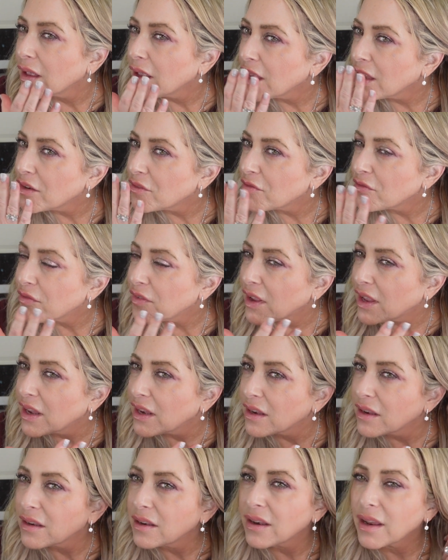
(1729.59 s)
It
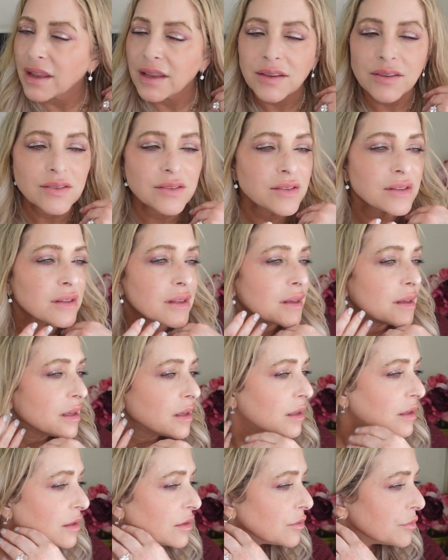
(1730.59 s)
faded
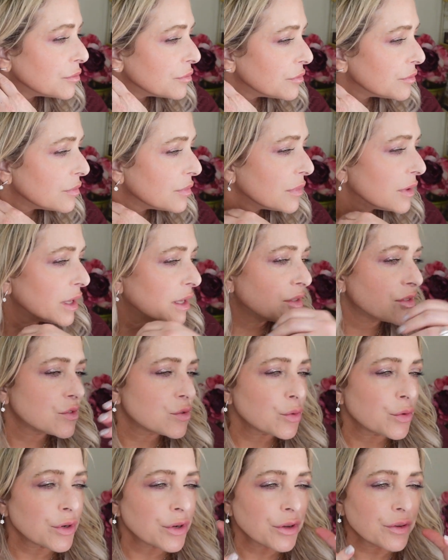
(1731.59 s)
nicely. It's
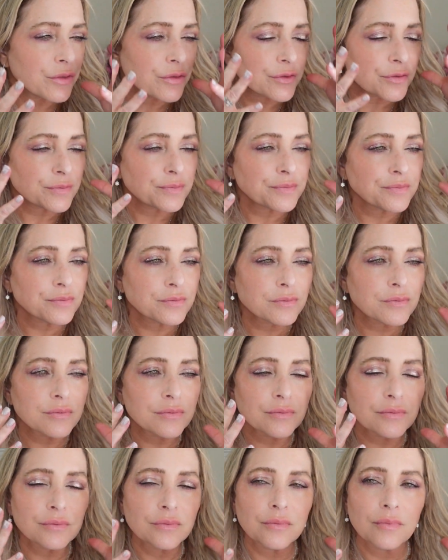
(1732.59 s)
sort of
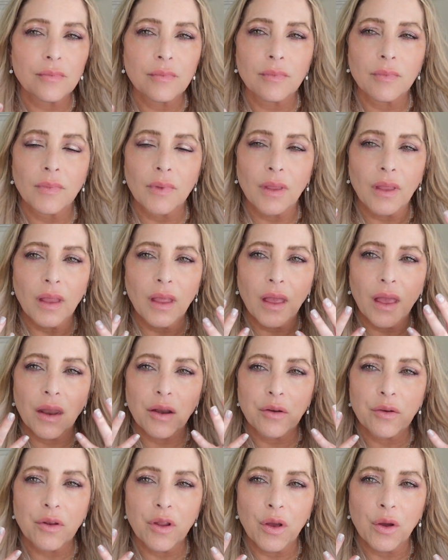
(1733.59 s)
I
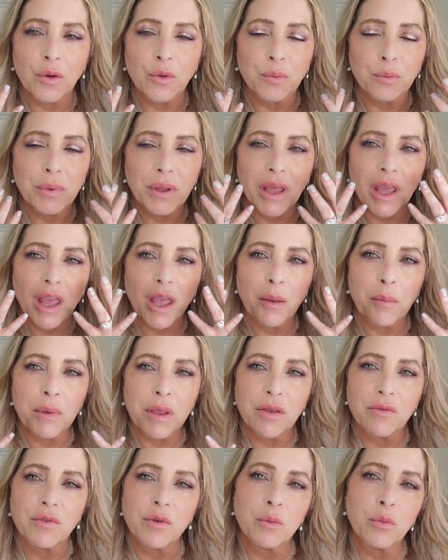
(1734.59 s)
don't know, became
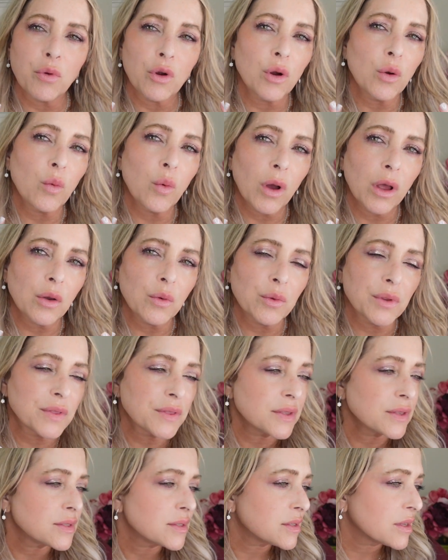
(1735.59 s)
even more one
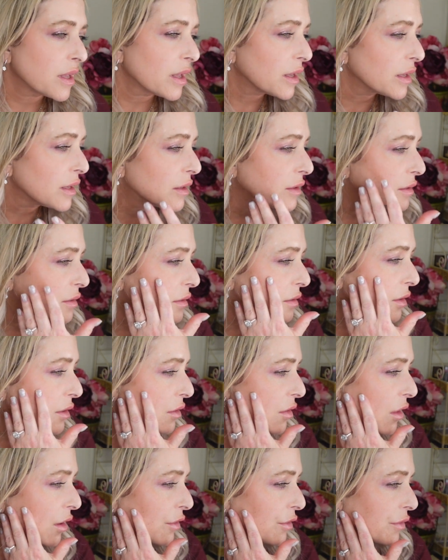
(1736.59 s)
with the skin the
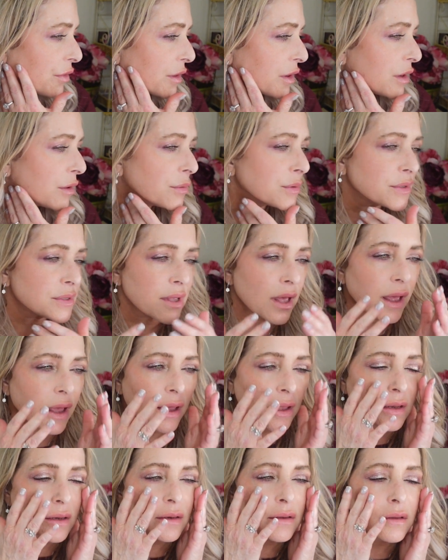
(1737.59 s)
longer that it was
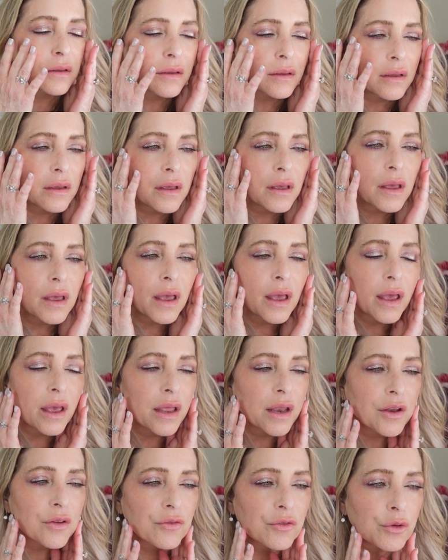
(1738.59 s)
on.
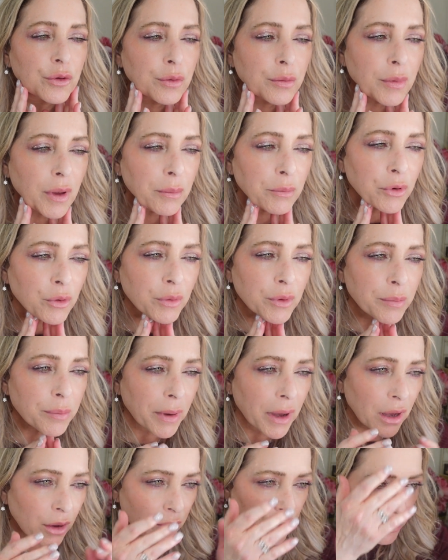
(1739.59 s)
And if you remember, we
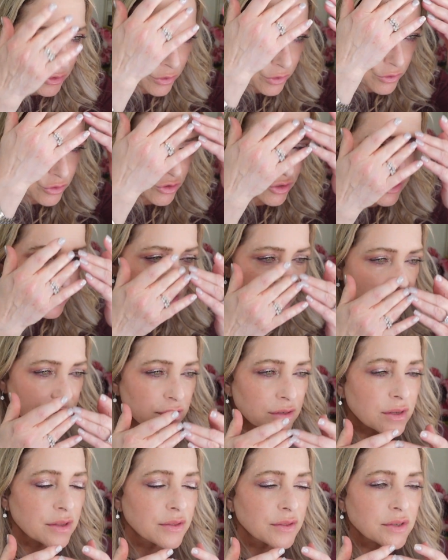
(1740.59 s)
powdered
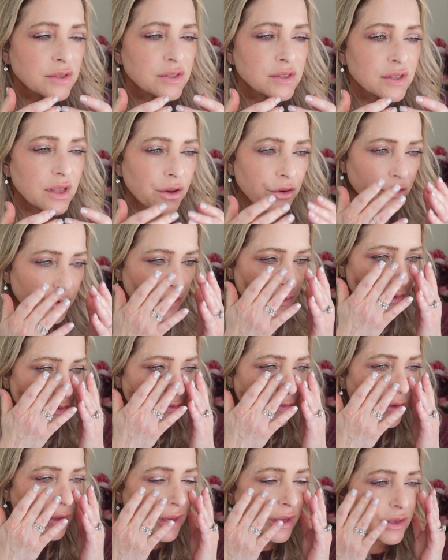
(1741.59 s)
just in the center of the
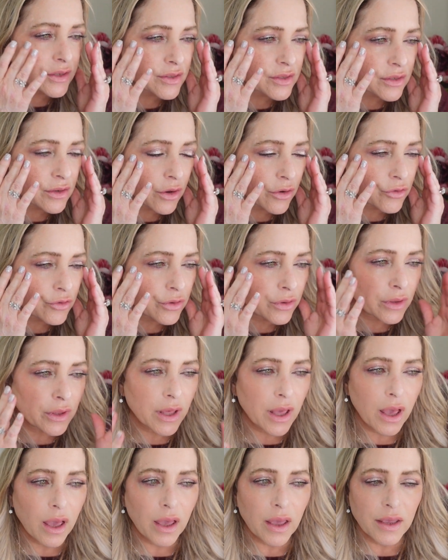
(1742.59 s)
face and under
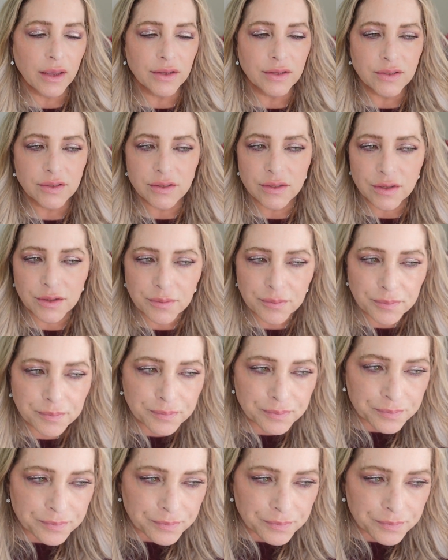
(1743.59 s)
the eyes, and